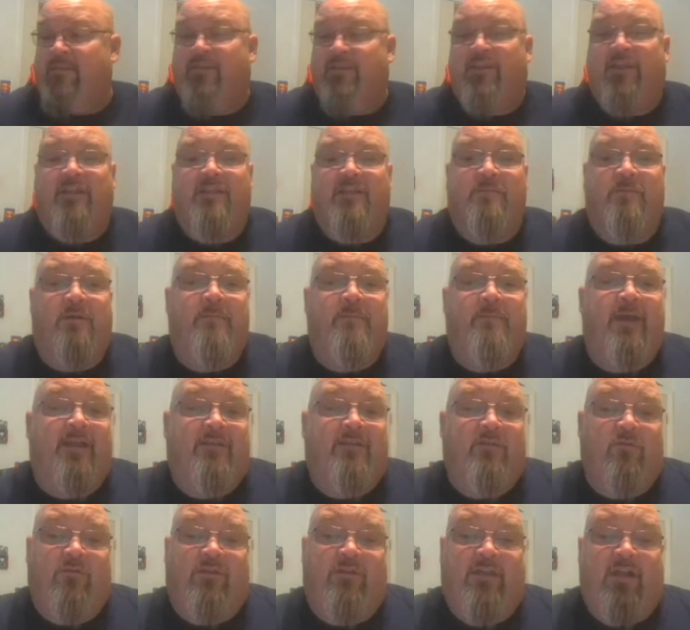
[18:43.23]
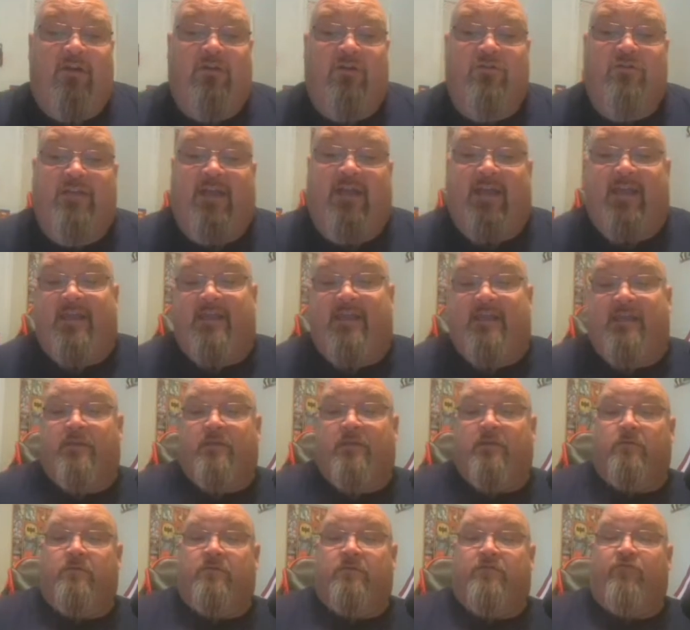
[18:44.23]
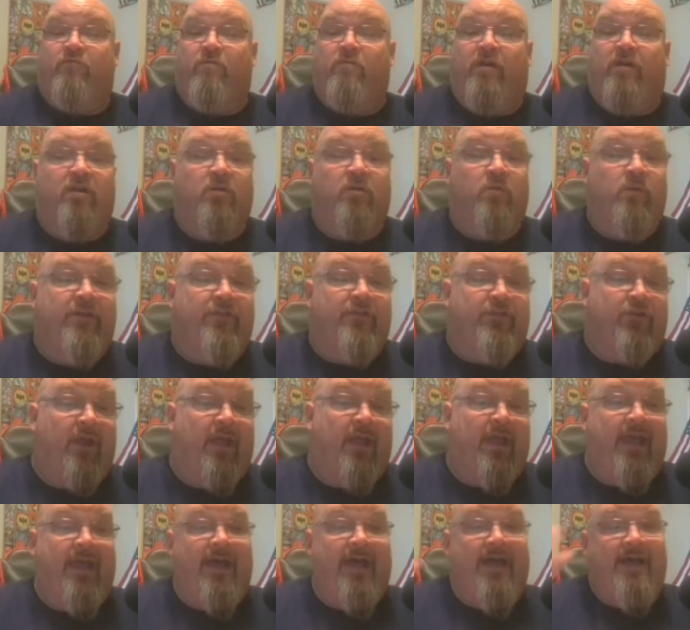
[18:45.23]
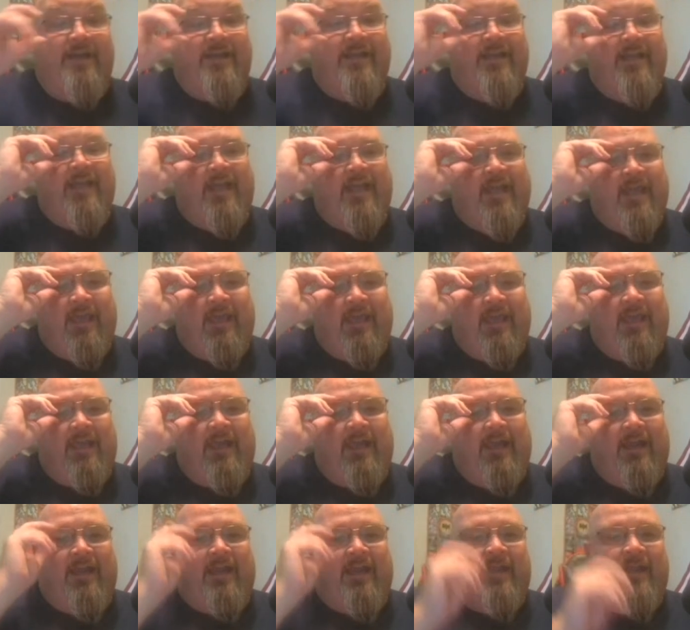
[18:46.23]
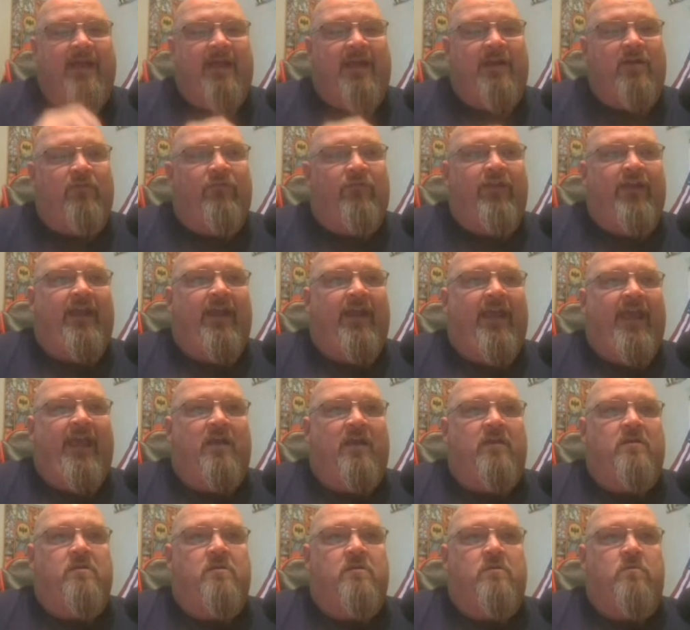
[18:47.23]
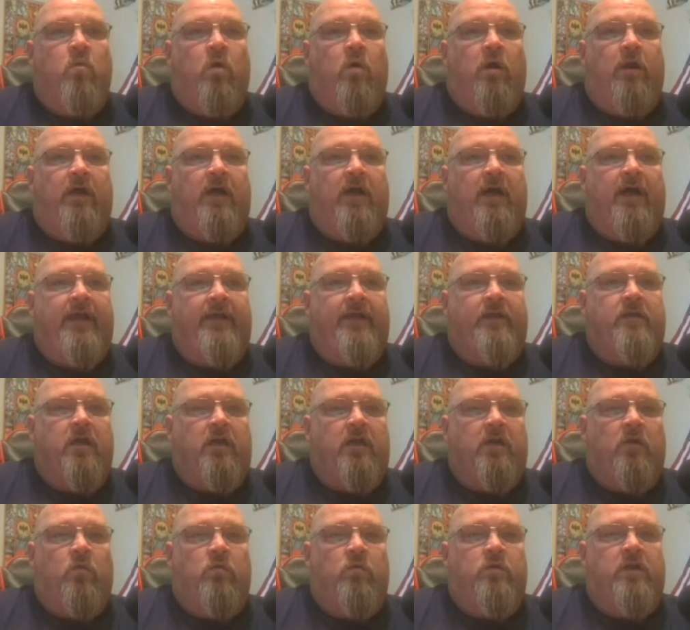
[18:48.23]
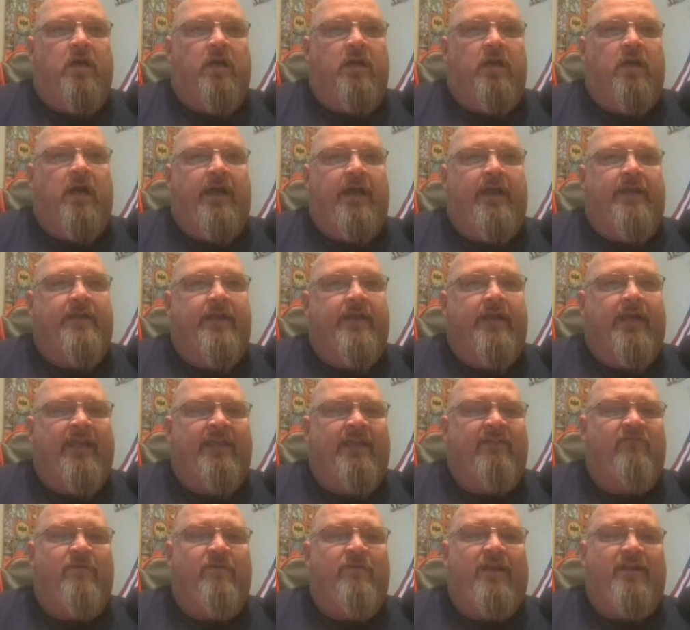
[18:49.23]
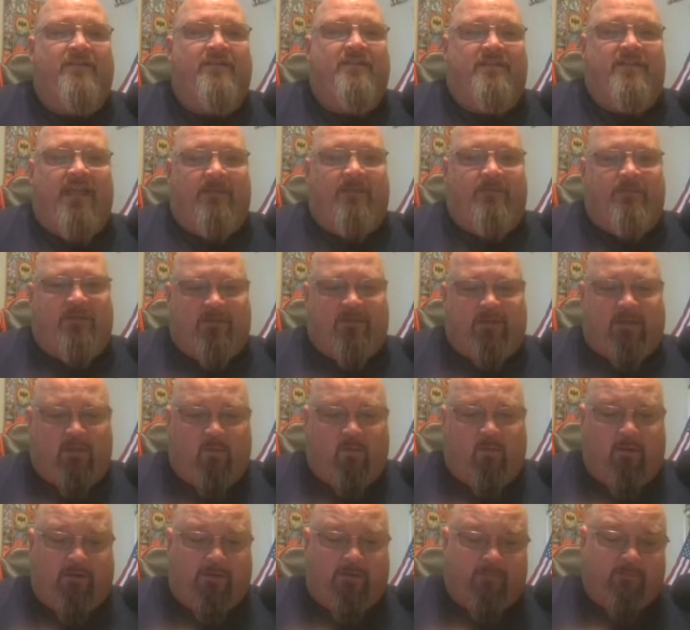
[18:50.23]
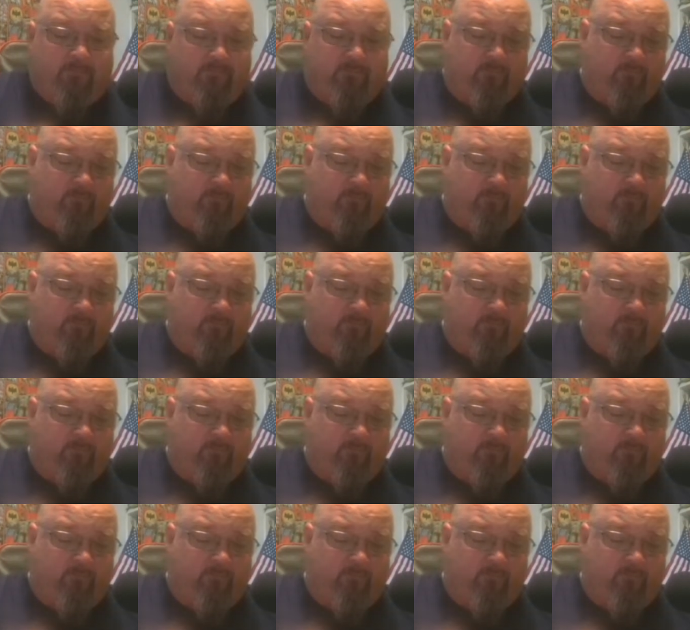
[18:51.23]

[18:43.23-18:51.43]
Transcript: things they bring back to characters I either was familiar with or had. And I don't think I had One-Eyed, not a hide. I can't pronounce his name, so that's why I don't want him.